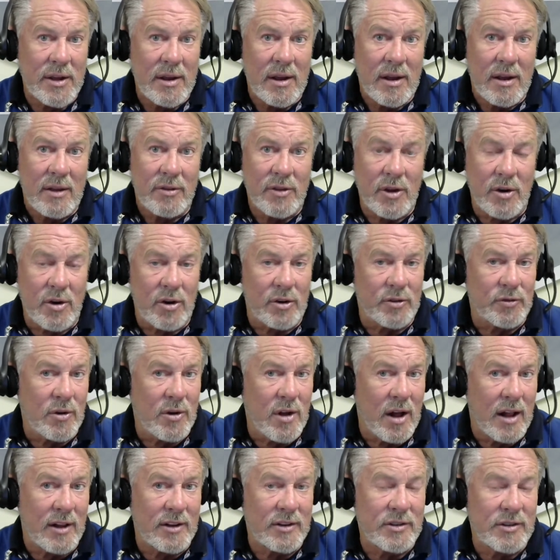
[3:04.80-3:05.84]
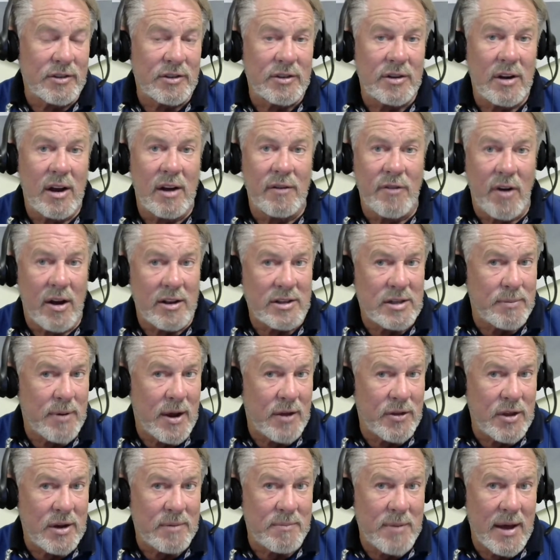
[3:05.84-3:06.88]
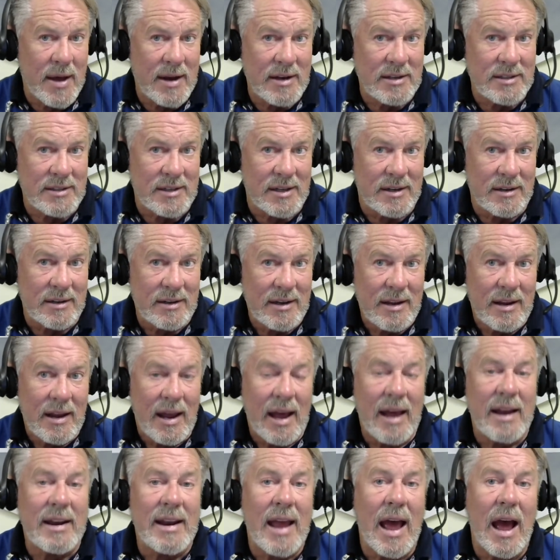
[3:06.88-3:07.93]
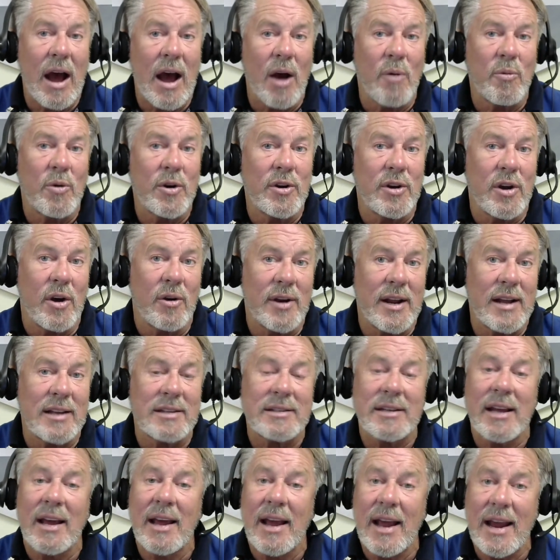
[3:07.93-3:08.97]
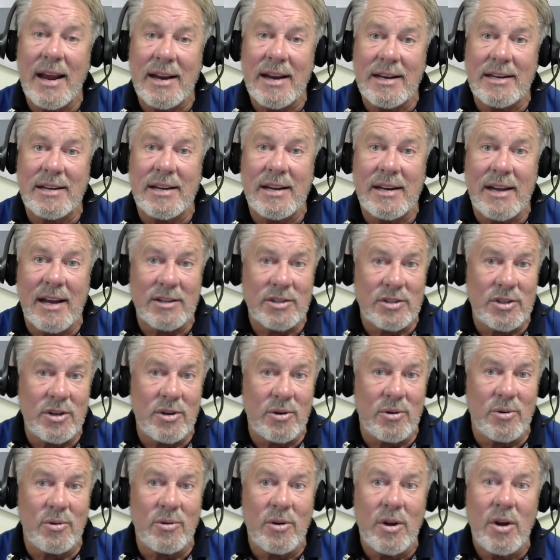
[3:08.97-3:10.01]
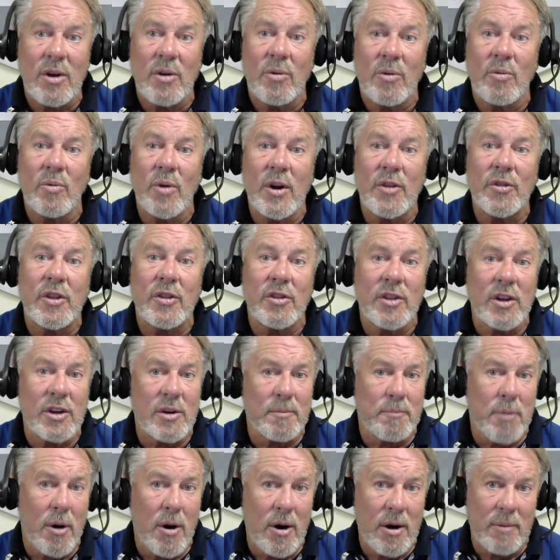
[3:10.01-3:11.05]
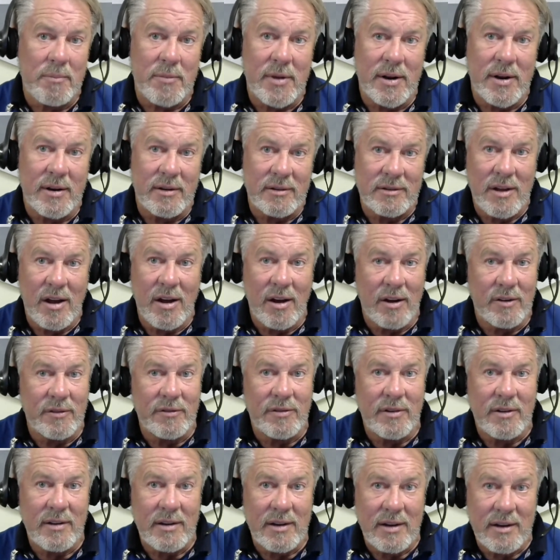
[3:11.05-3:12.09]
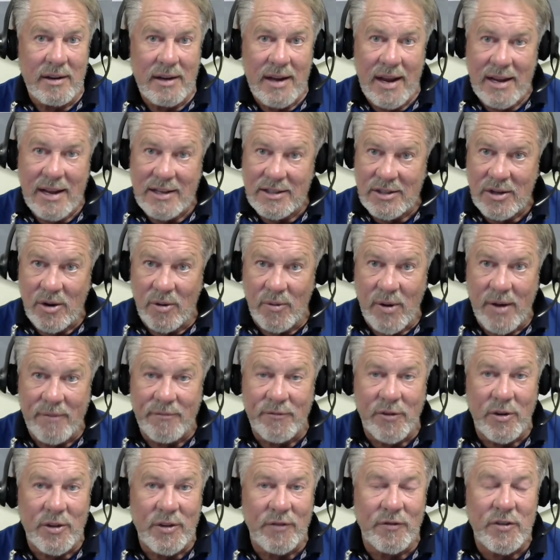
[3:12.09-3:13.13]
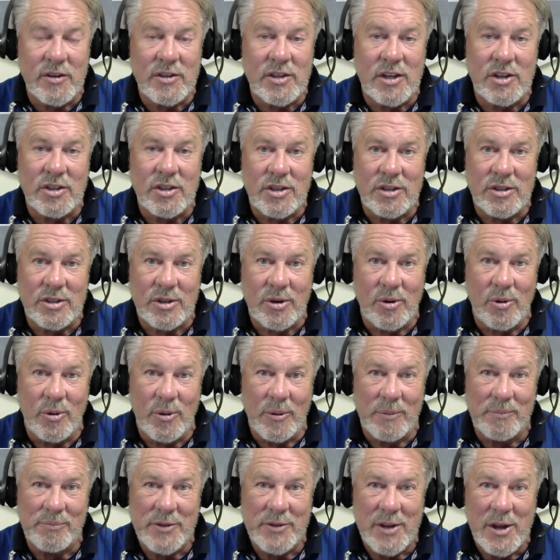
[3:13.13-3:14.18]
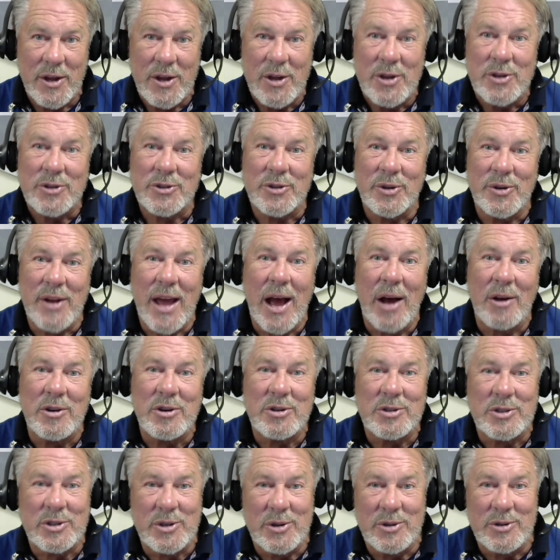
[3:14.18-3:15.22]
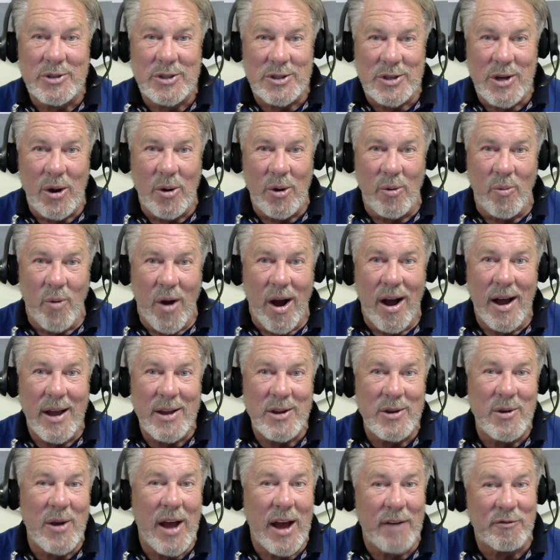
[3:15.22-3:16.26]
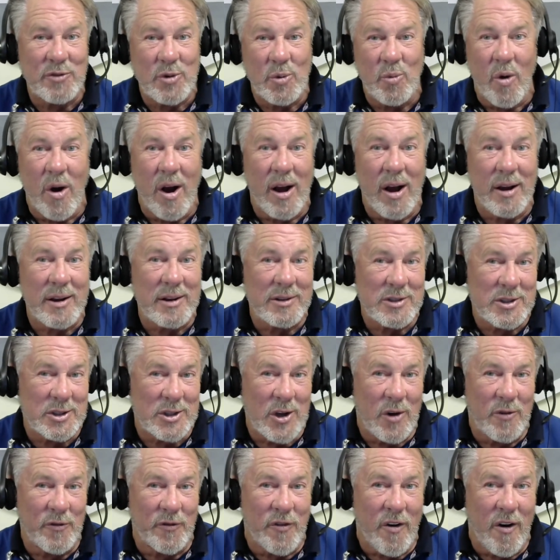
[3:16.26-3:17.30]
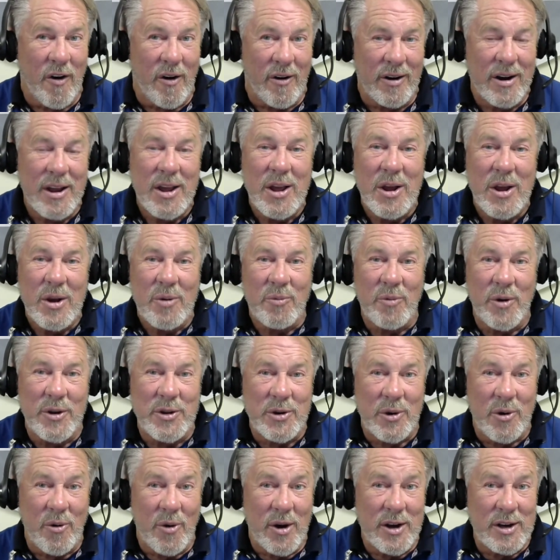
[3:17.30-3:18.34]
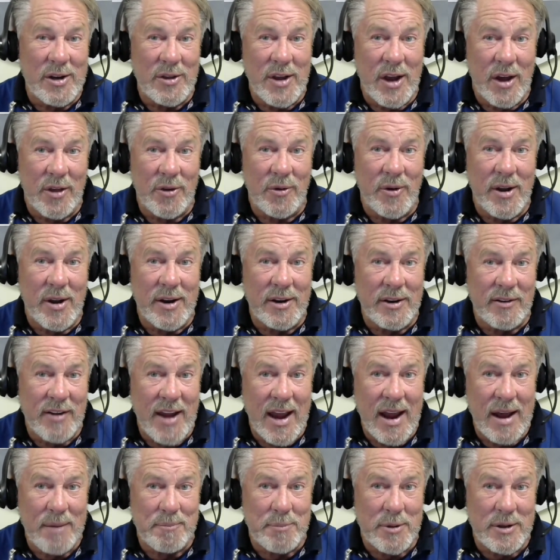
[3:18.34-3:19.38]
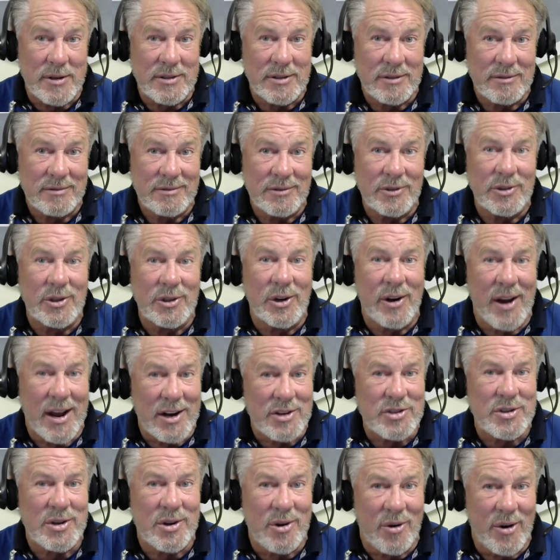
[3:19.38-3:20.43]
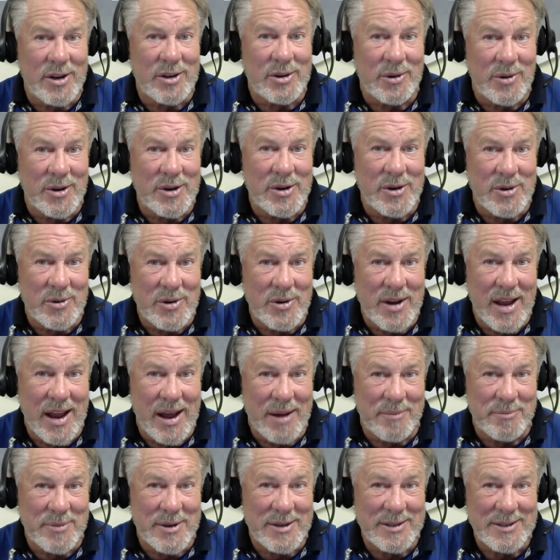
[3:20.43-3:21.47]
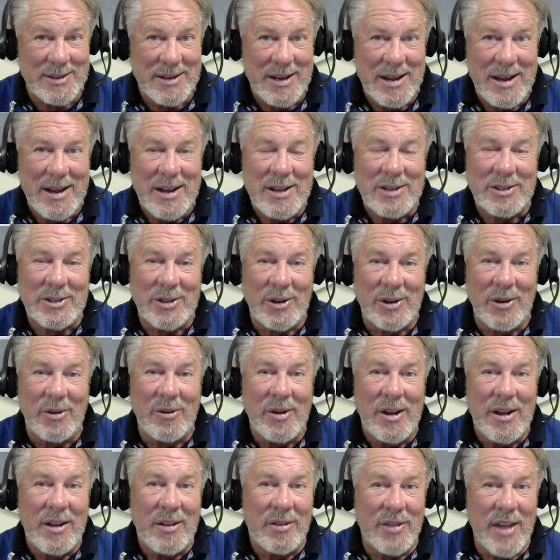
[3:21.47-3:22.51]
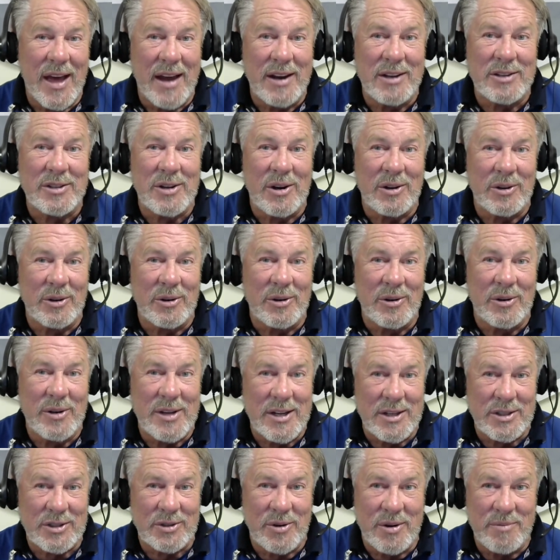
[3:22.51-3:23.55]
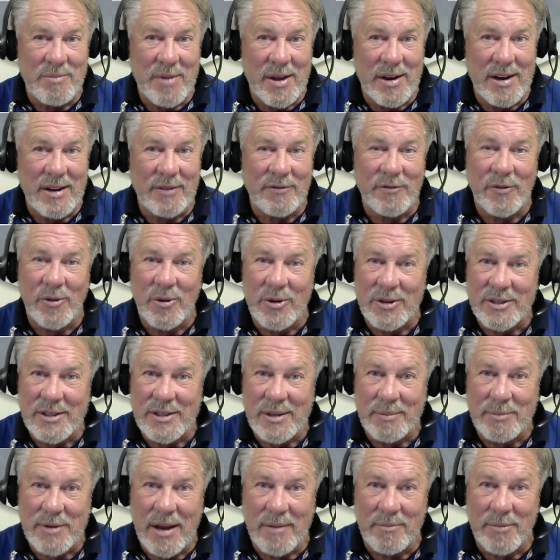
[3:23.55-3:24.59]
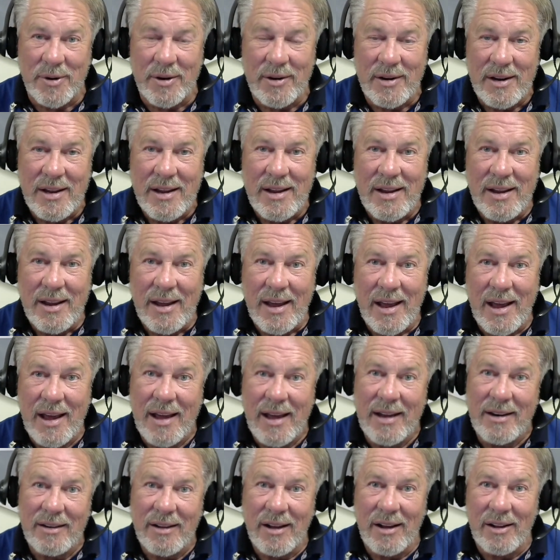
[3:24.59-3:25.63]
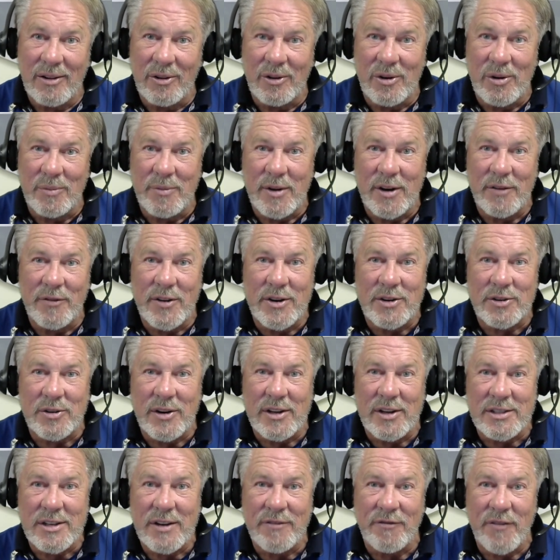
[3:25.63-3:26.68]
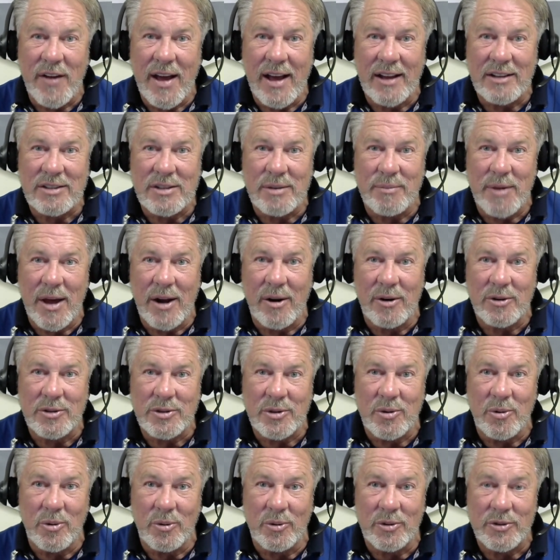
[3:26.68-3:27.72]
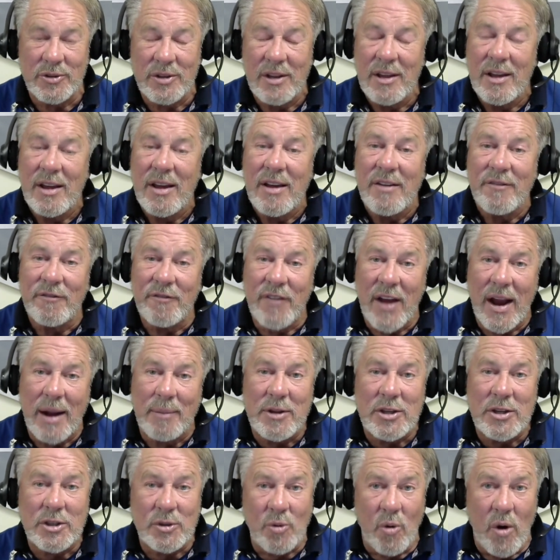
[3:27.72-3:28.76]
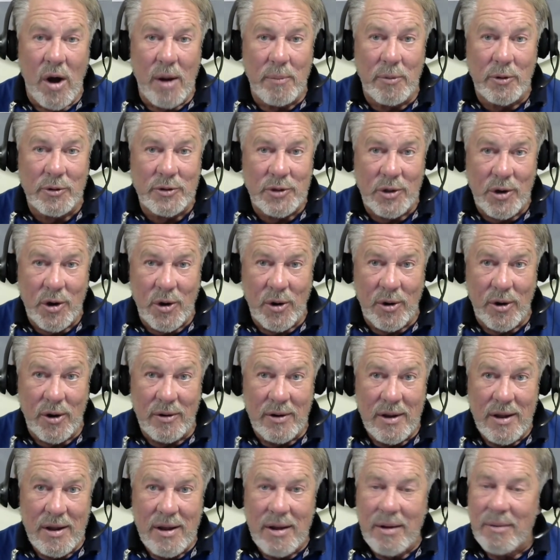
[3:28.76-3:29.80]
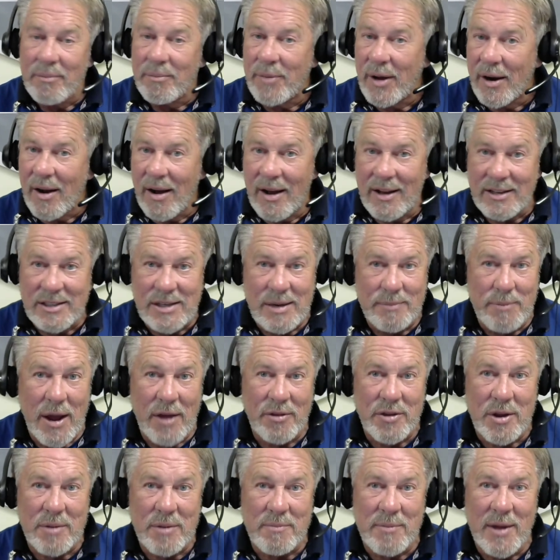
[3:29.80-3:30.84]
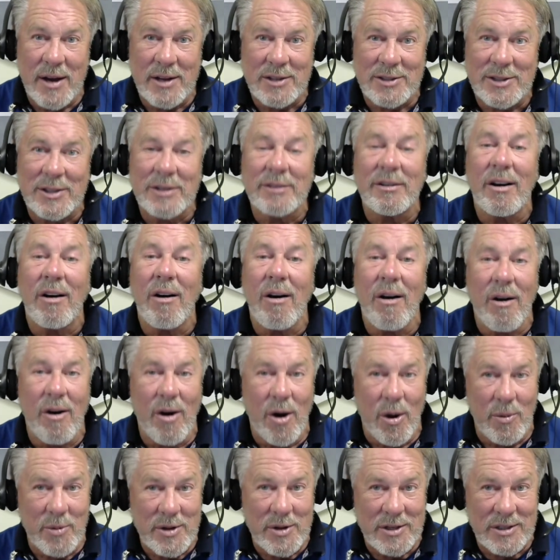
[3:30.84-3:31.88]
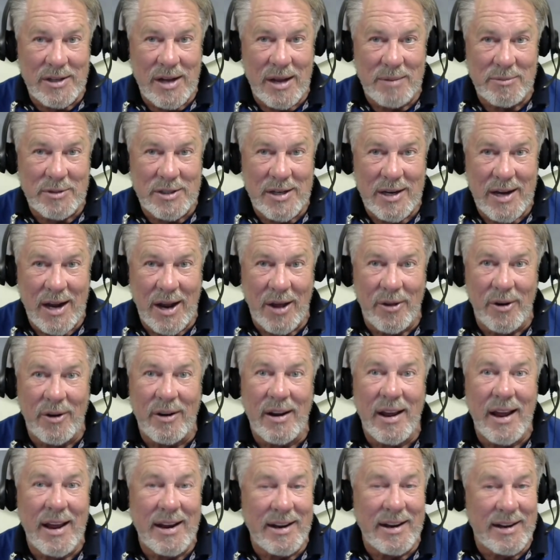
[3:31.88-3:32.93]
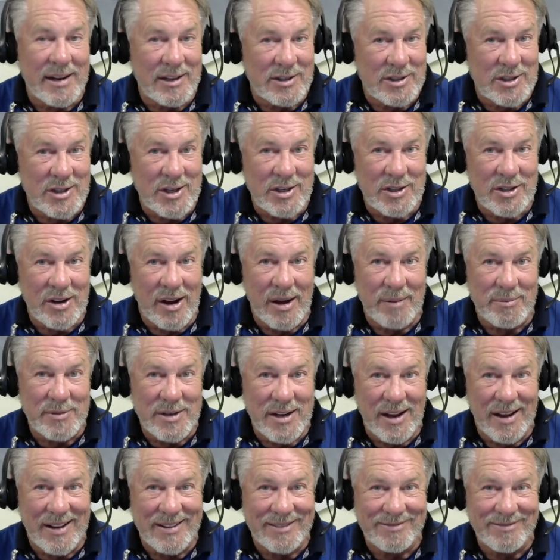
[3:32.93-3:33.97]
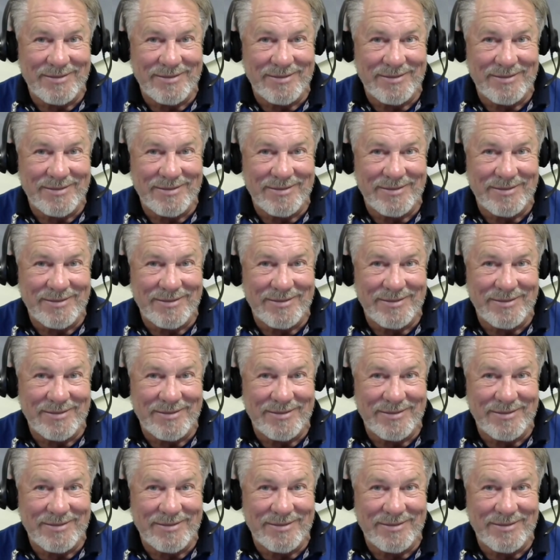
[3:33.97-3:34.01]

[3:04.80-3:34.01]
the Kirksville College of Osteopathic Medicine. And now we're known as ATSU with the Department of KCOM for the Physician School. So now you students know why you have to walk so far when you're going to the other end of campus. You're actually going to a new campus. So that is our little history minute for September and a little bit of interesting facts about our schools. Family squabbles occur, but osteopathic medicine always comes together and gets the job done.